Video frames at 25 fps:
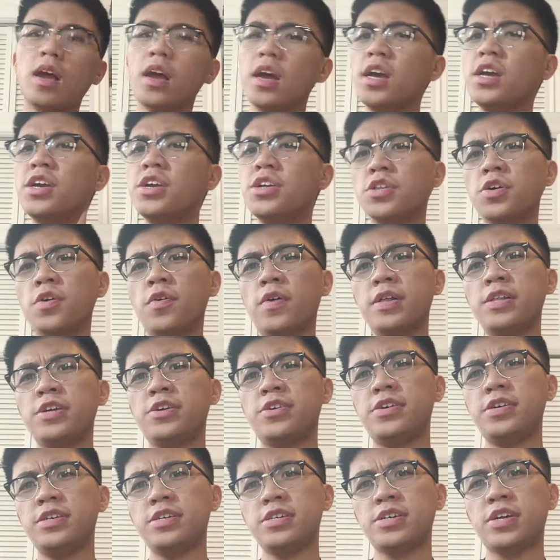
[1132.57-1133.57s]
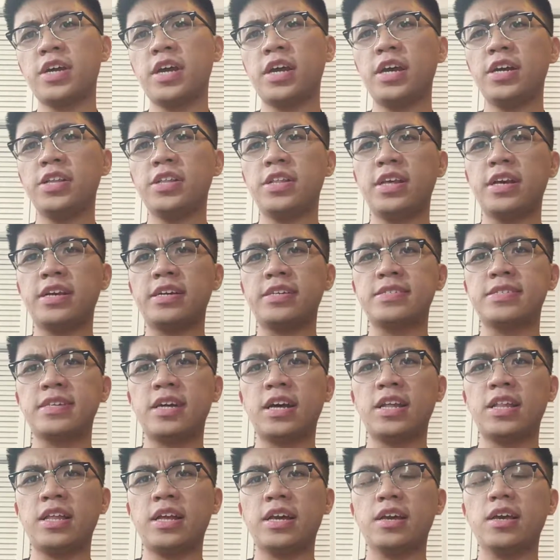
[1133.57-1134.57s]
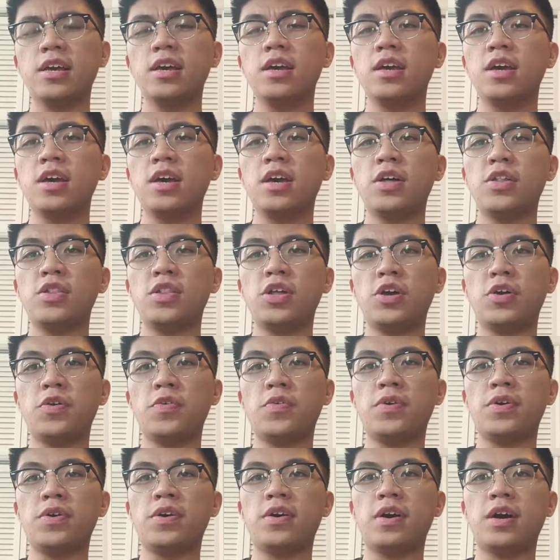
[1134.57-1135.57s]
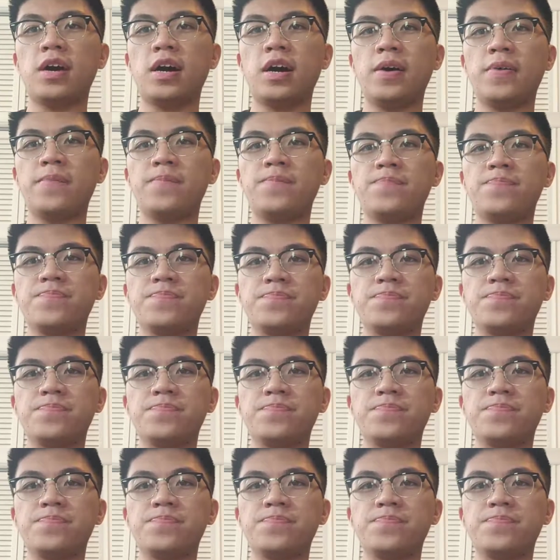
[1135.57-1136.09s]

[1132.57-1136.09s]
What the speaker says: And you know when you're in the things that like they were,